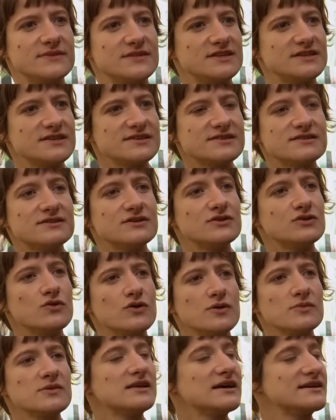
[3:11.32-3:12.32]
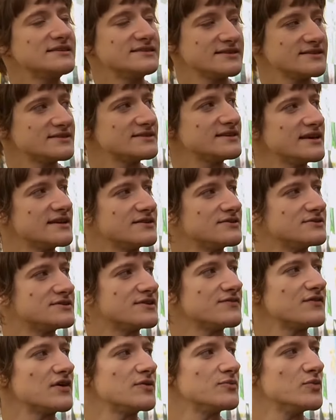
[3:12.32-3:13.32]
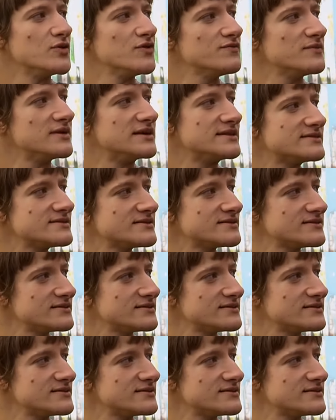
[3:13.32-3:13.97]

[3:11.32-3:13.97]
just the normalizing standards of our movements.